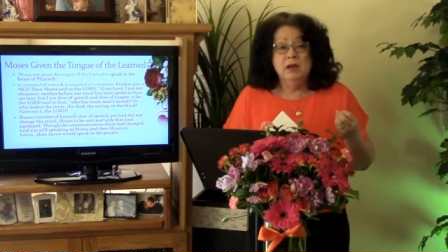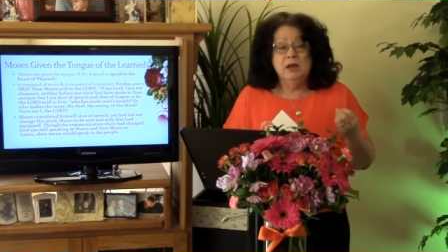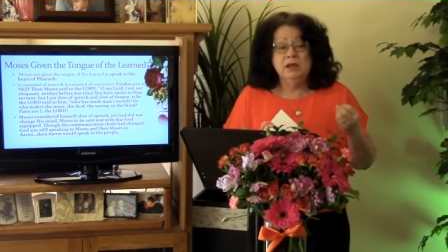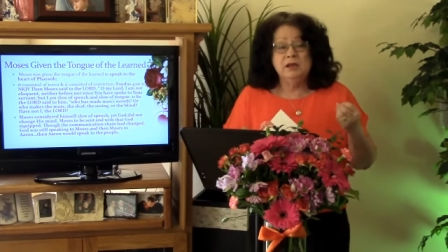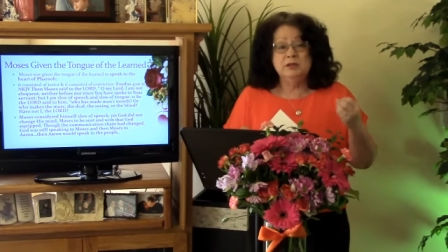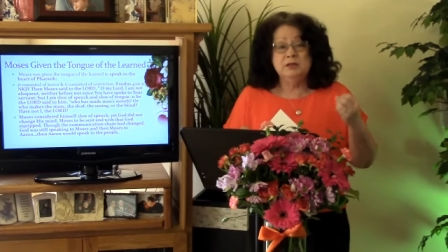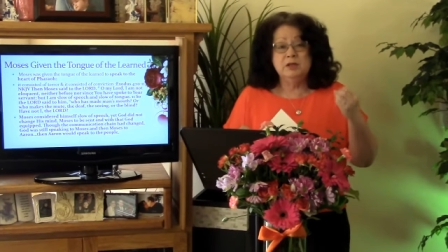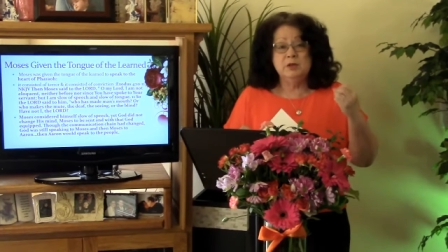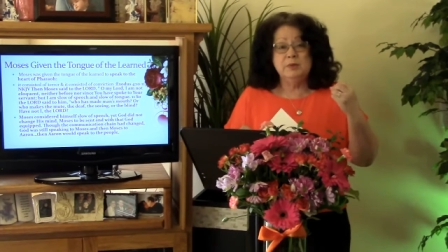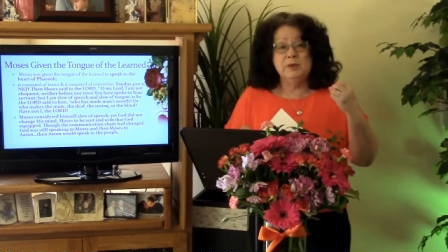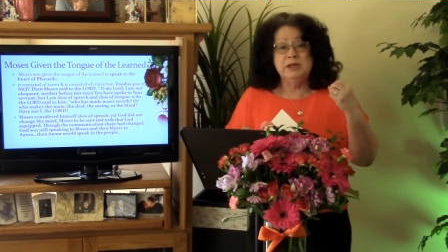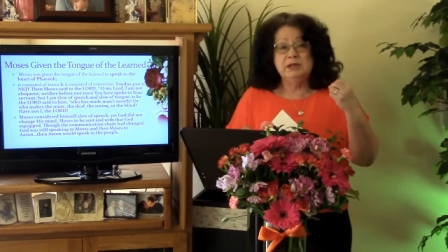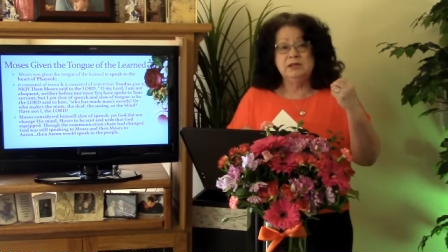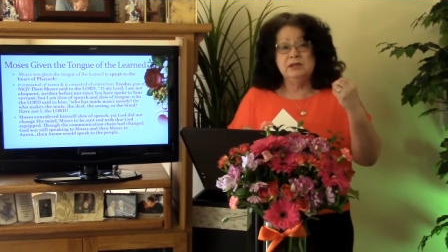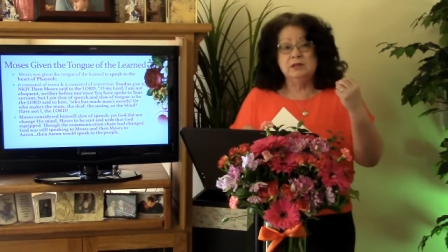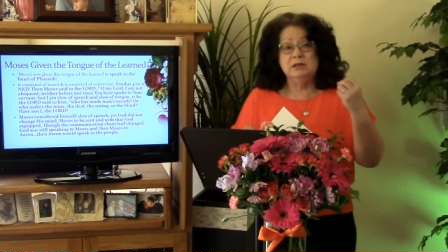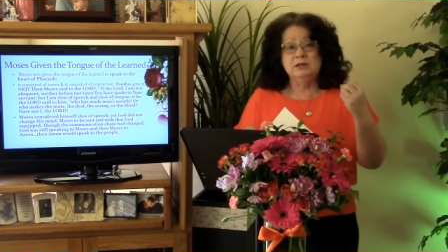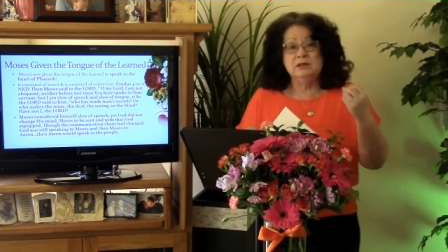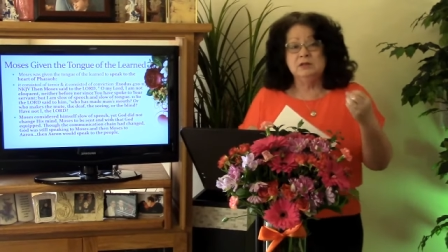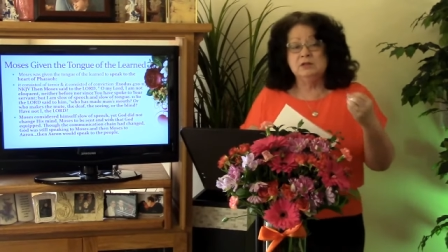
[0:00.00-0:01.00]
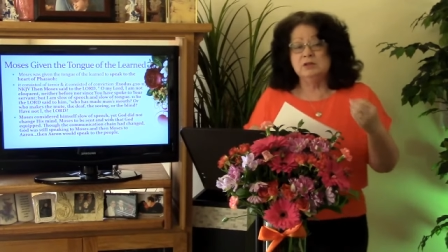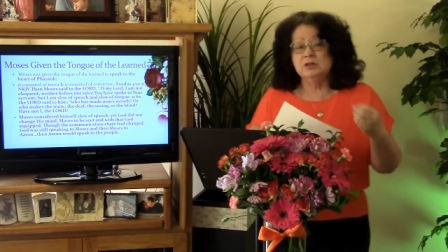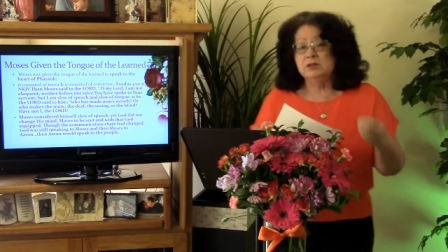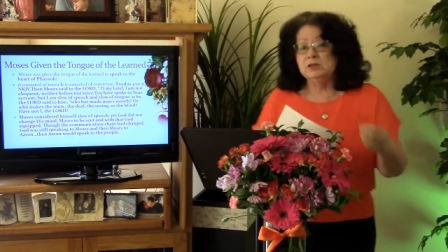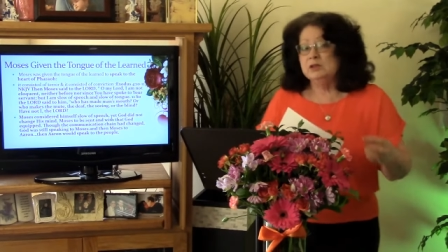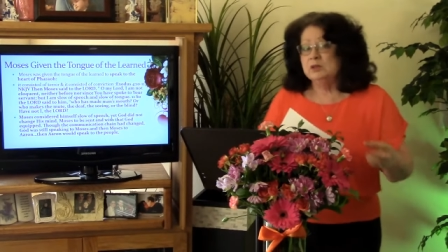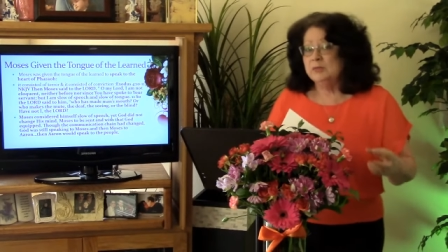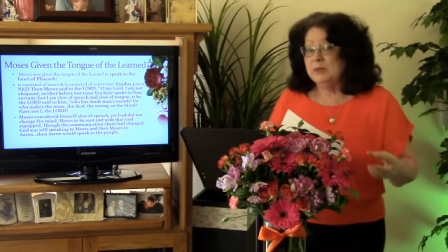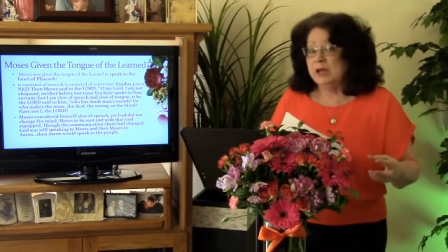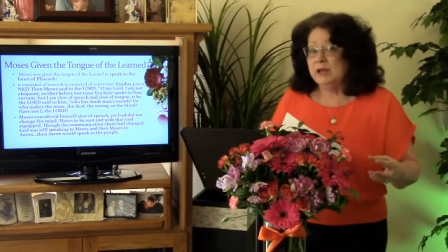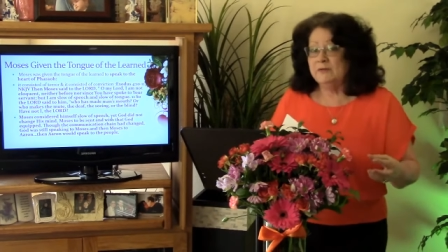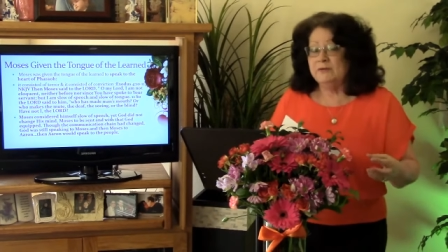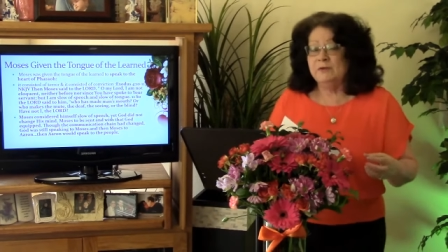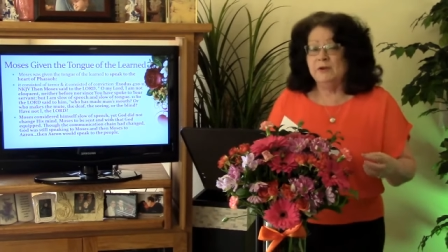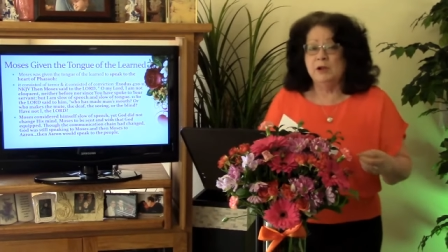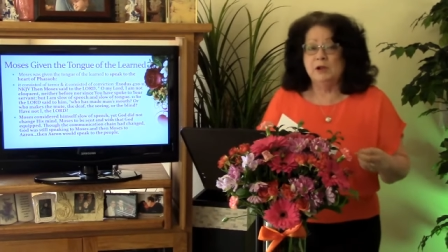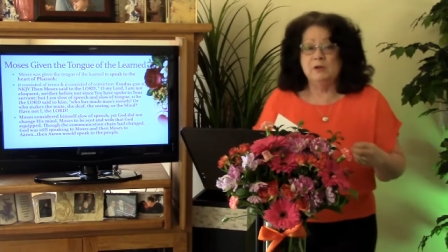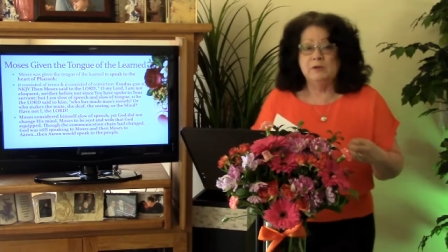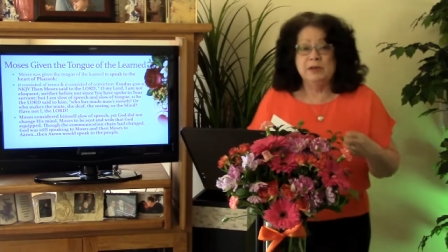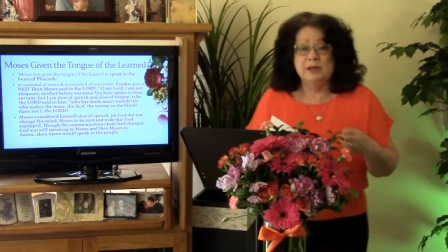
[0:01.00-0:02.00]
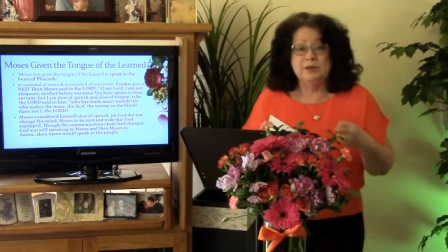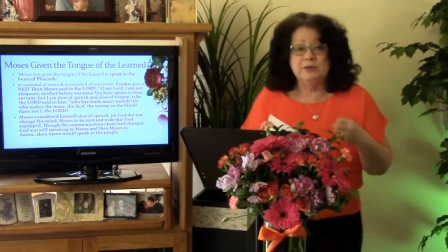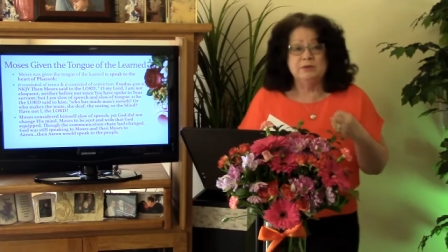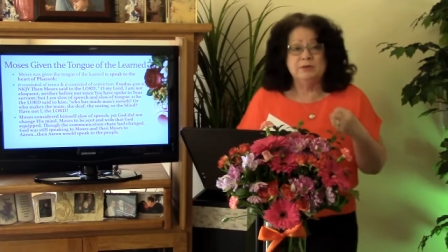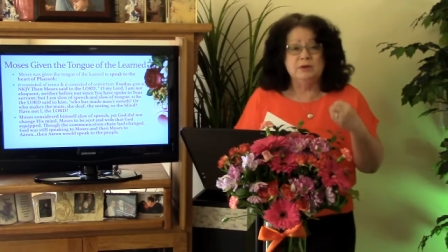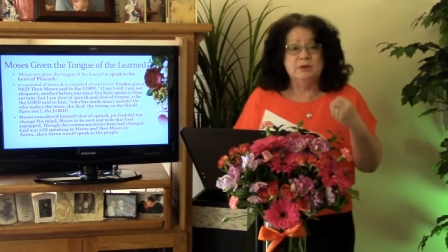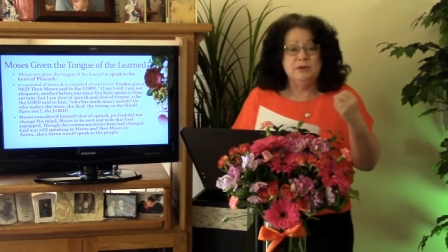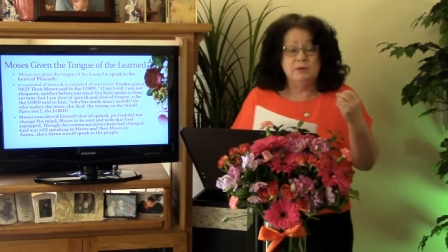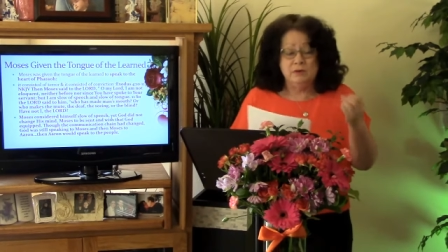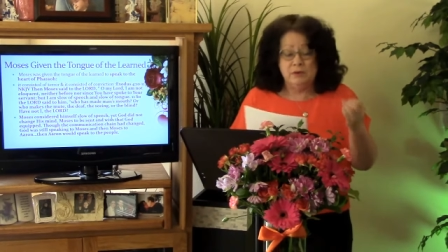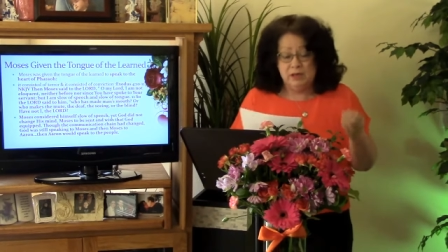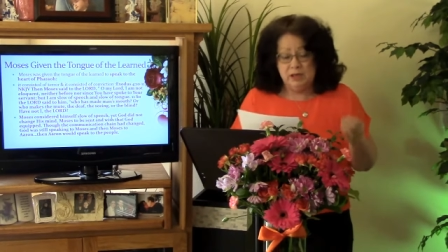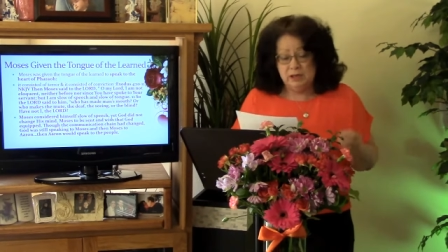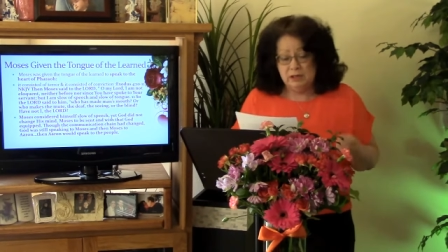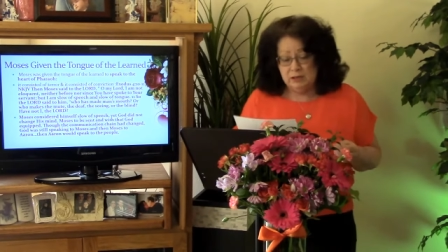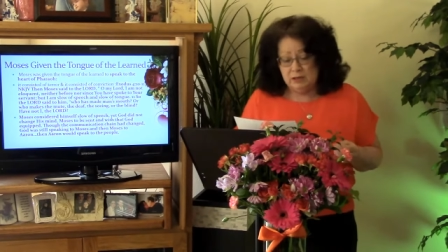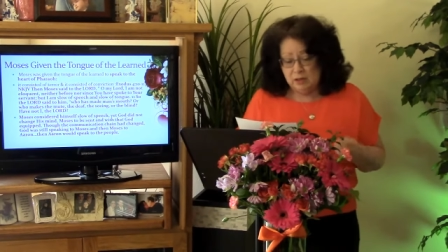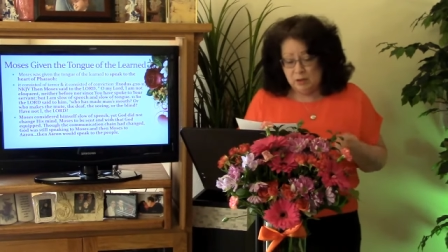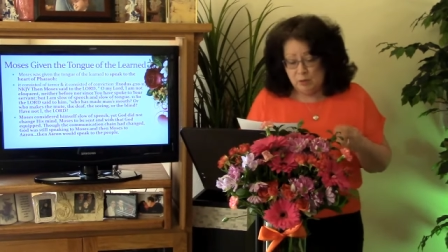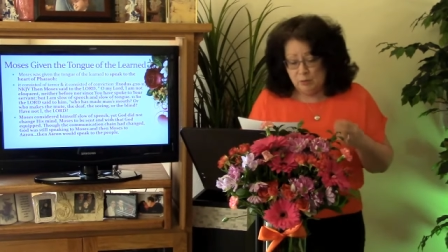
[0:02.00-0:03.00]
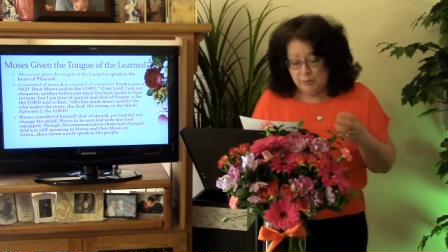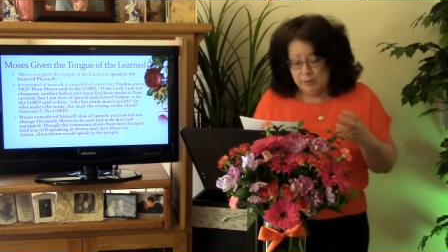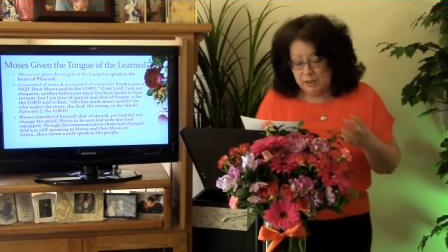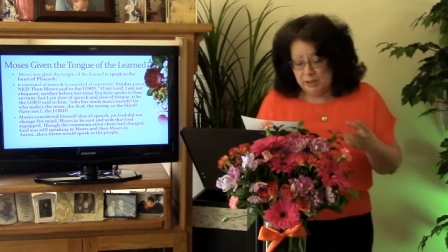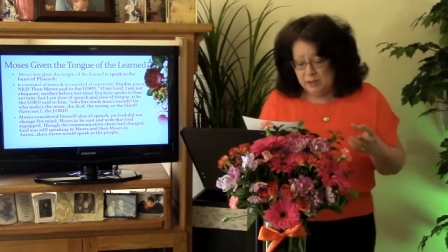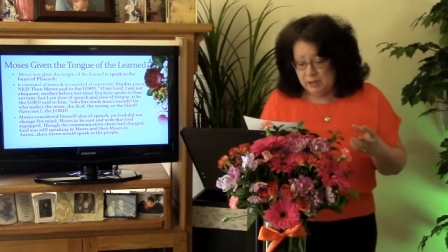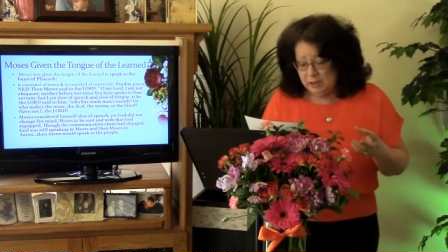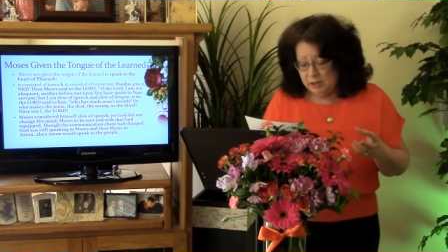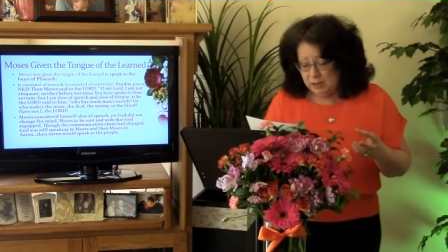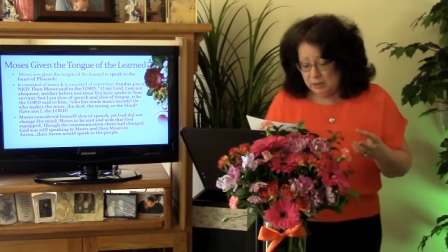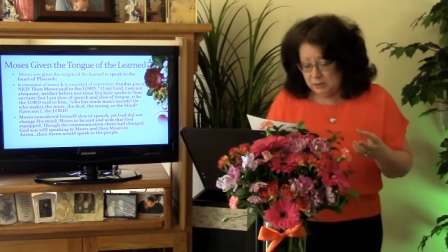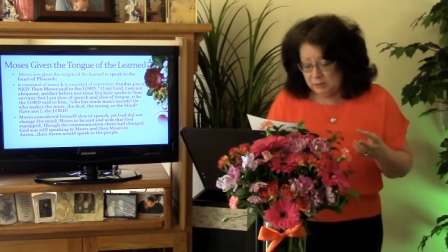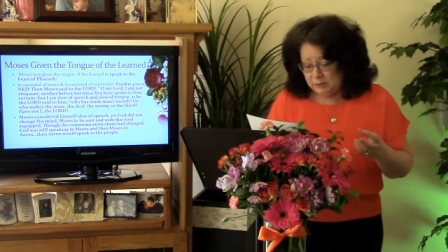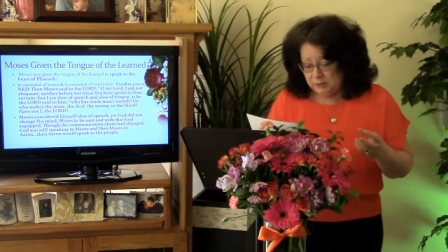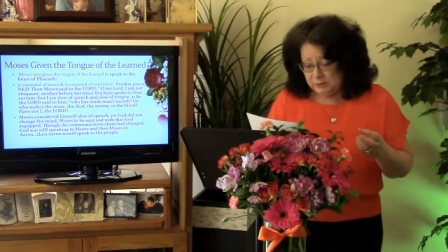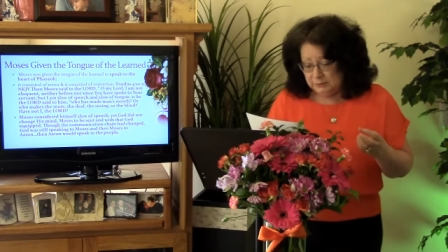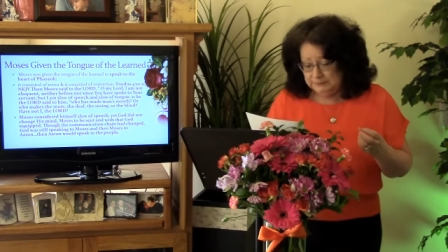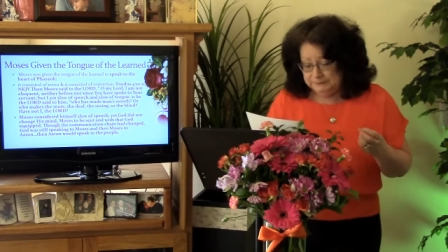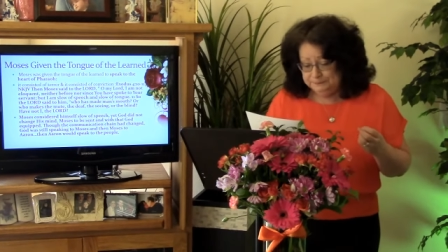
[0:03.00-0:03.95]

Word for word: and to be diligent about following through in obedience.